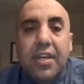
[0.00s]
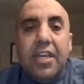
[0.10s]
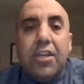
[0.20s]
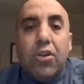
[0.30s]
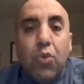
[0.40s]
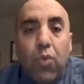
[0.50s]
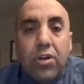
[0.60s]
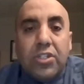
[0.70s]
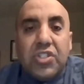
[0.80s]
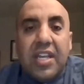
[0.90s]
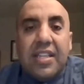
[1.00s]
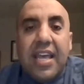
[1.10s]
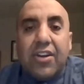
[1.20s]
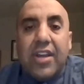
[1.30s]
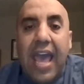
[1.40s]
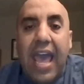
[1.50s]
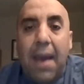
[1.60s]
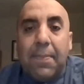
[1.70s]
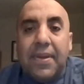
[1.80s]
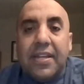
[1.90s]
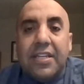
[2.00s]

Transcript: You know, the worst thing that could happen